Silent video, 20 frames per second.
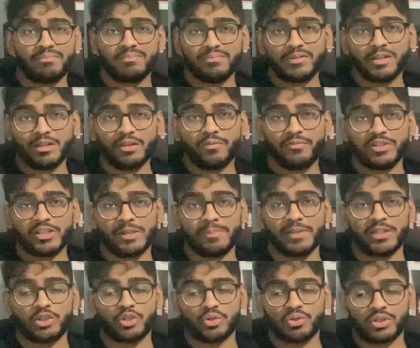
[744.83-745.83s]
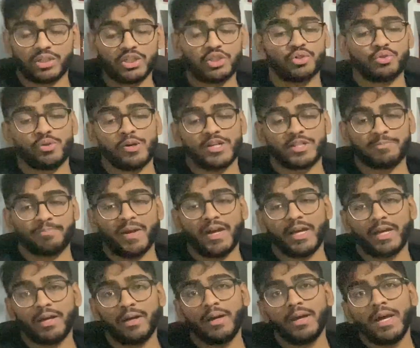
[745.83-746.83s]
they'll obviously be distressed by
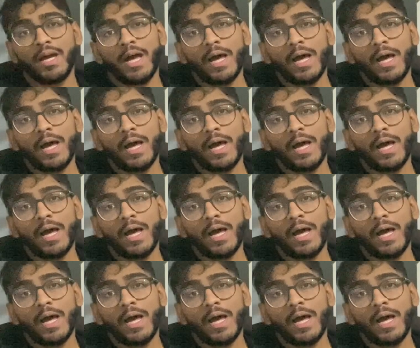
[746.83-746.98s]
it.